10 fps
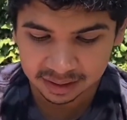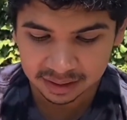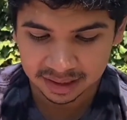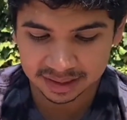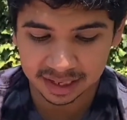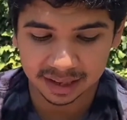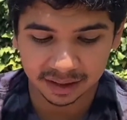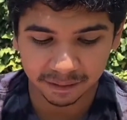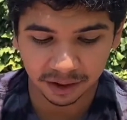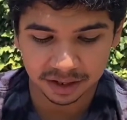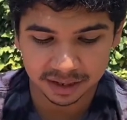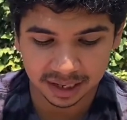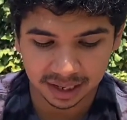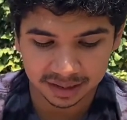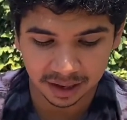Seeing the first thing
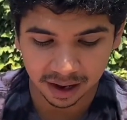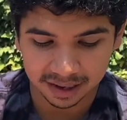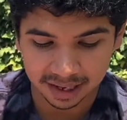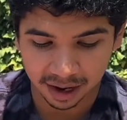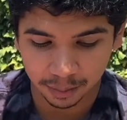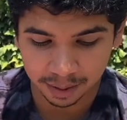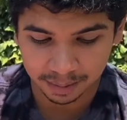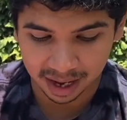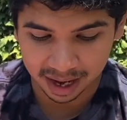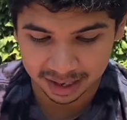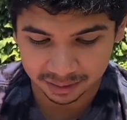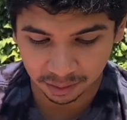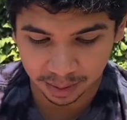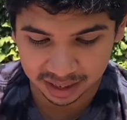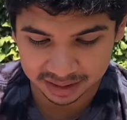I saw as I opened my eyes for
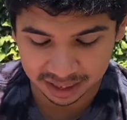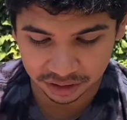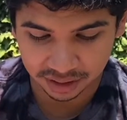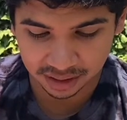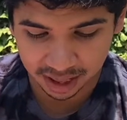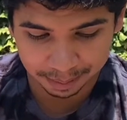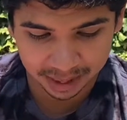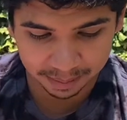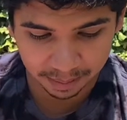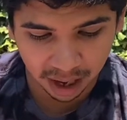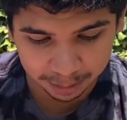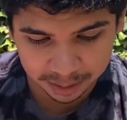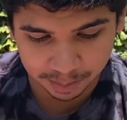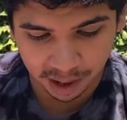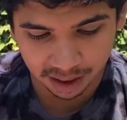meditation, that being
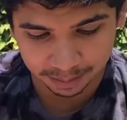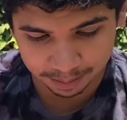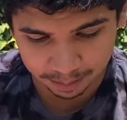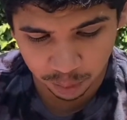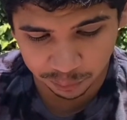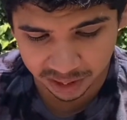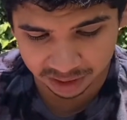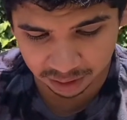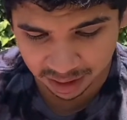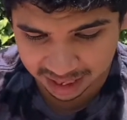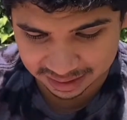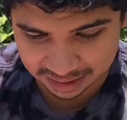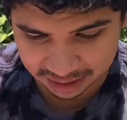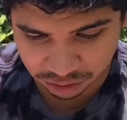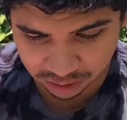Bob's paw moving in the grass as
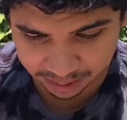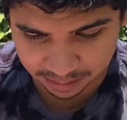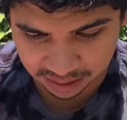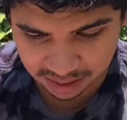he dreamed.